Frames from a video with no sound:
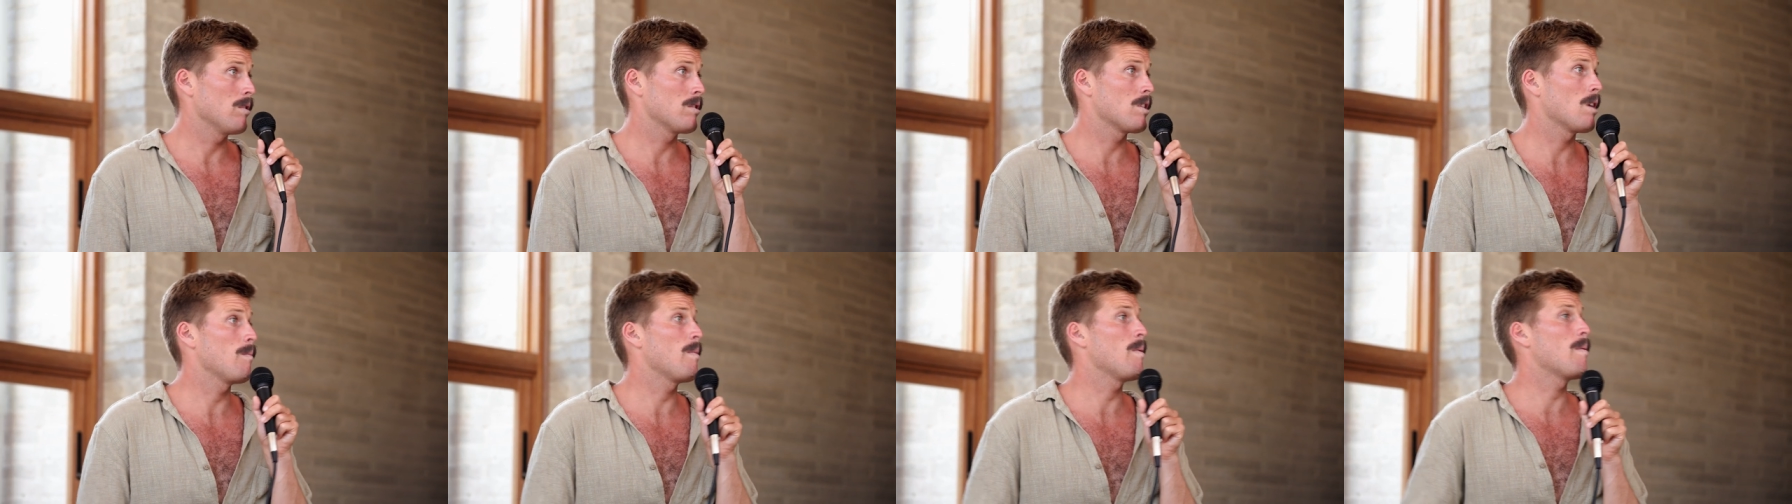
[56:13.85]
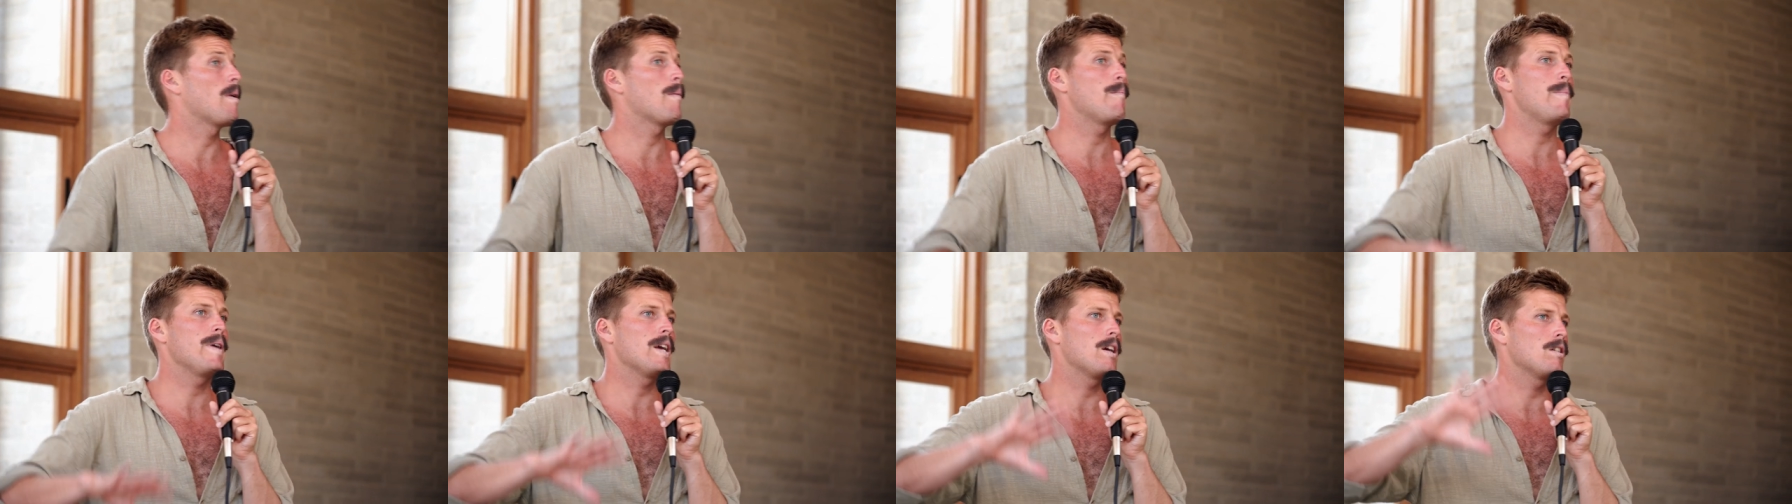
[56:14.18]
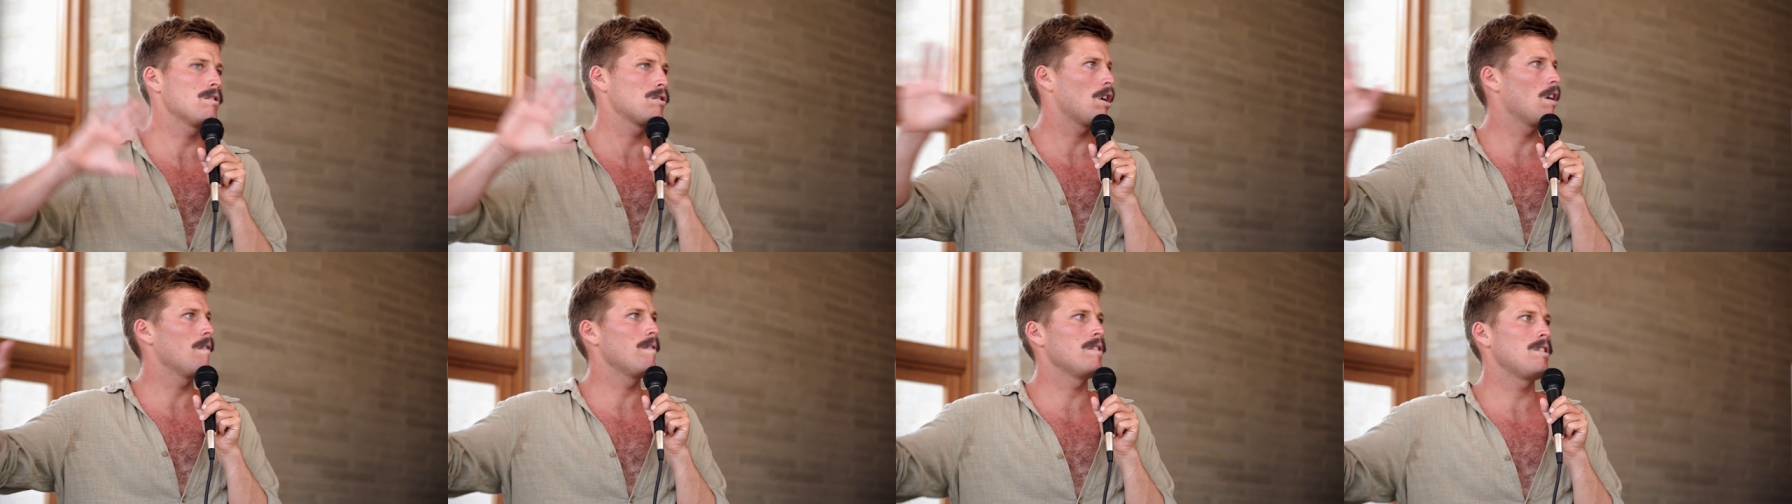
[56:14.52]
It's going to be my wow.
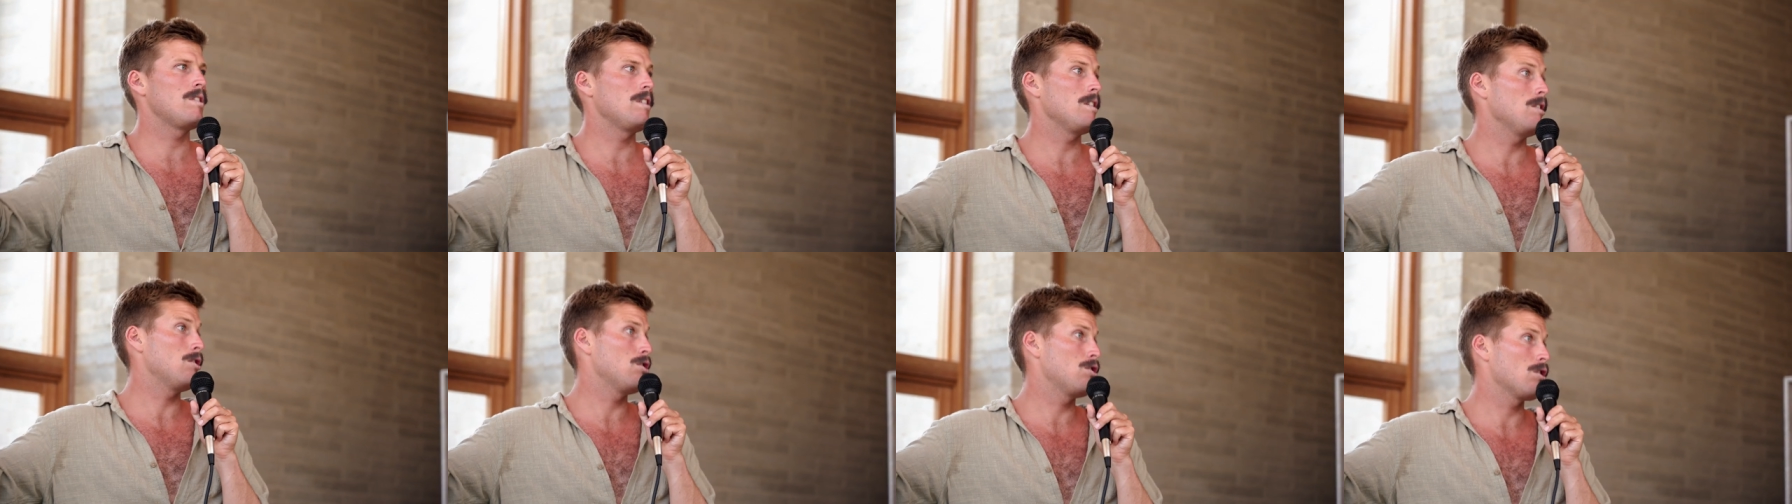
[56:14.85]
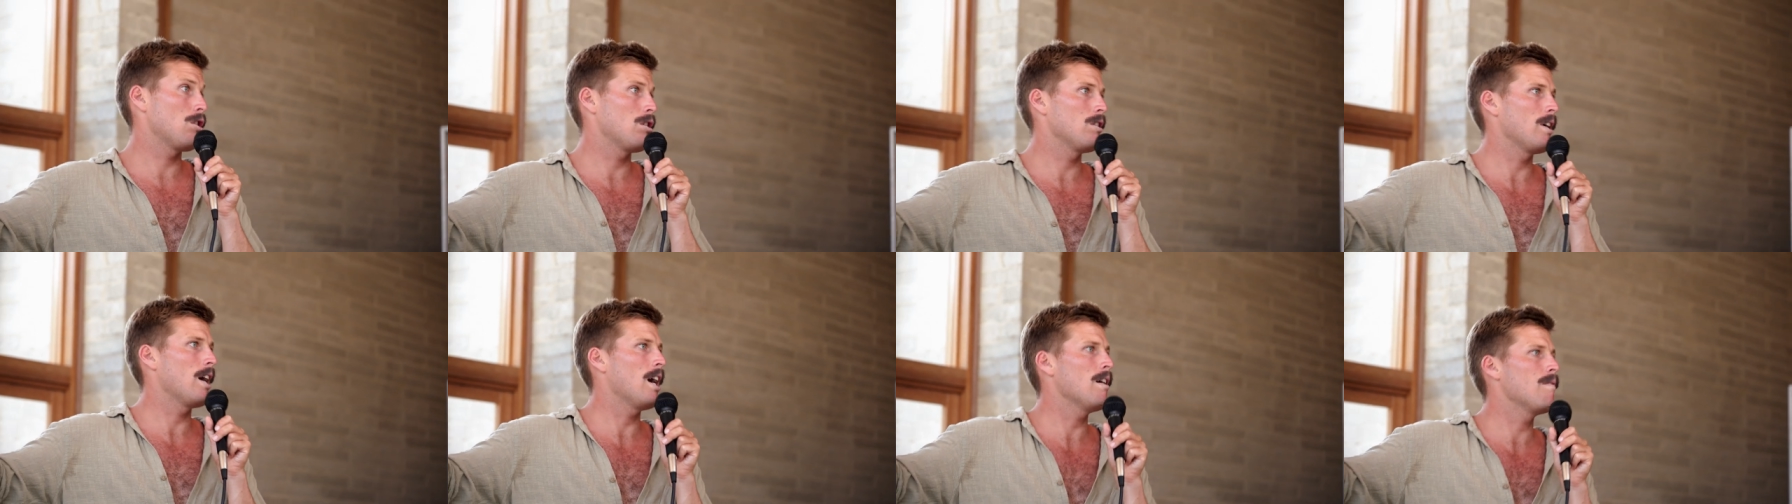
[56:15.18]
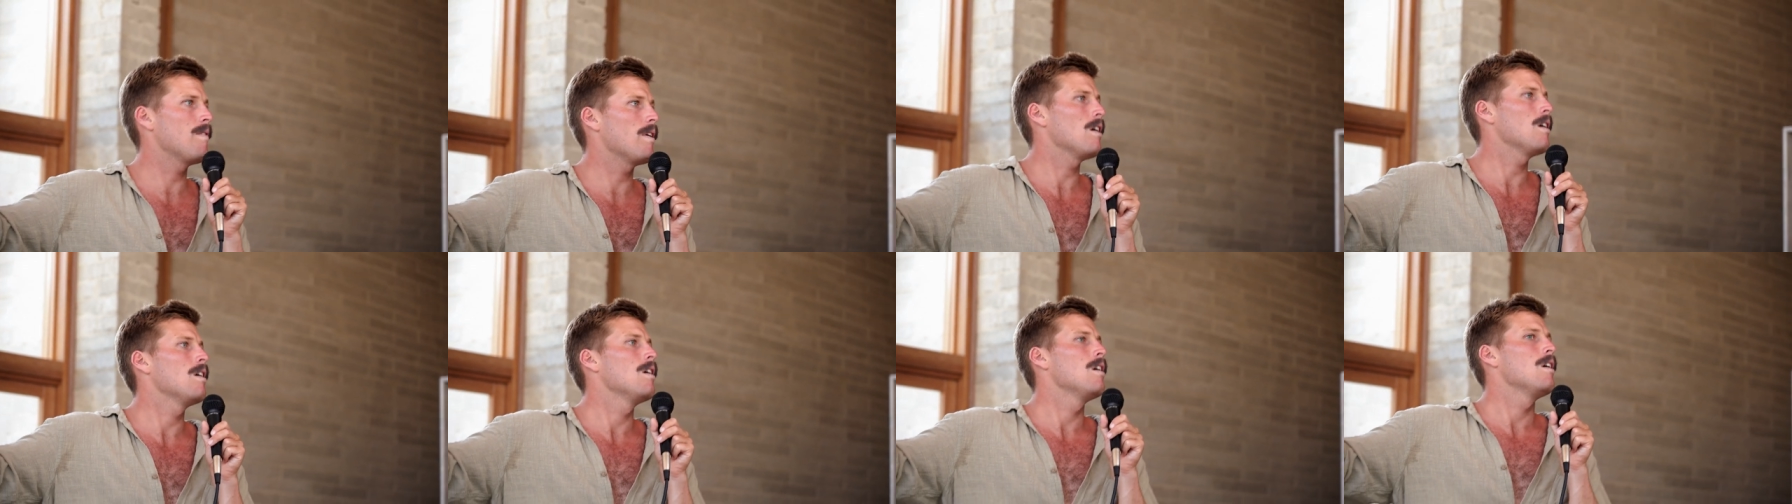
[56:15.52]
biggest overseas show
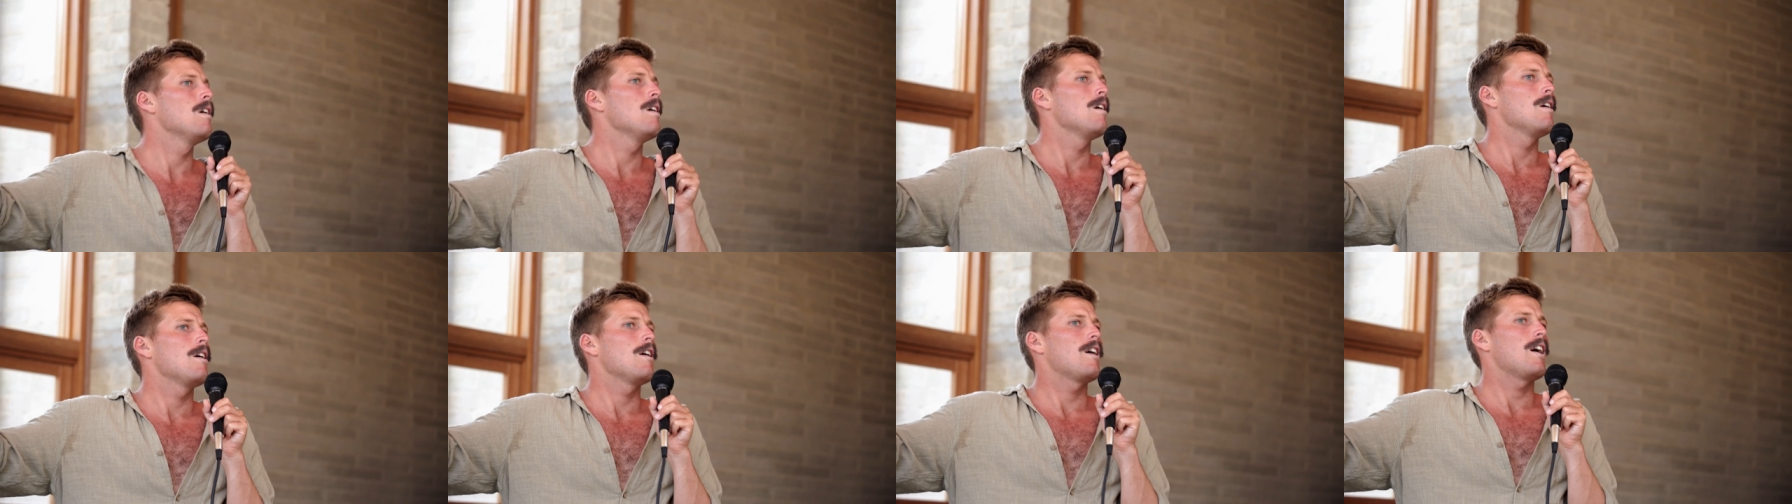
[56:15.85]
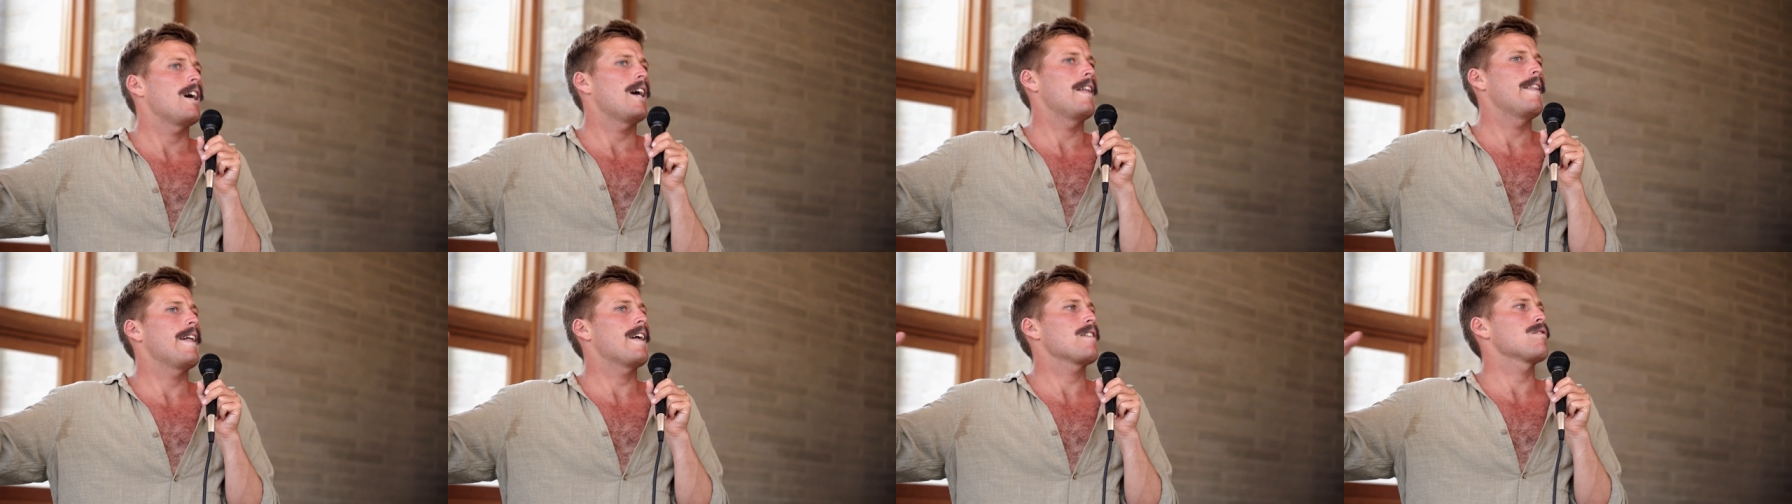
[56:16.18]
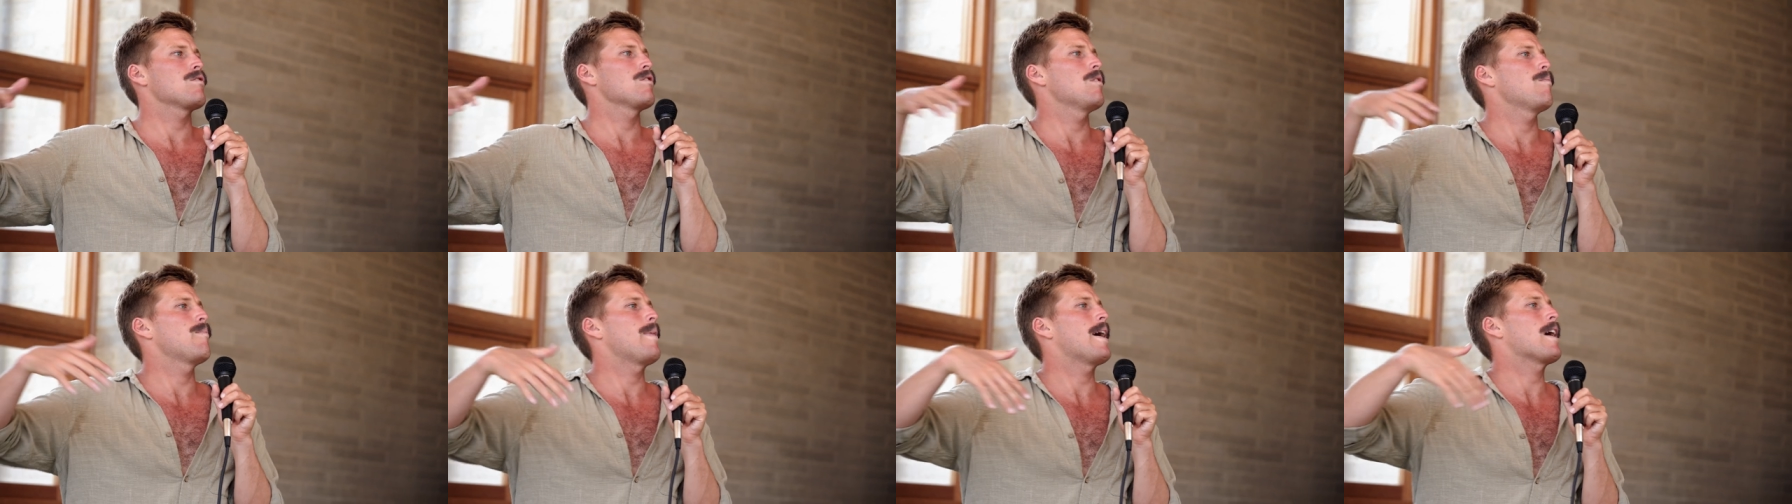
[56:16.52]
ever, and that's Unreal.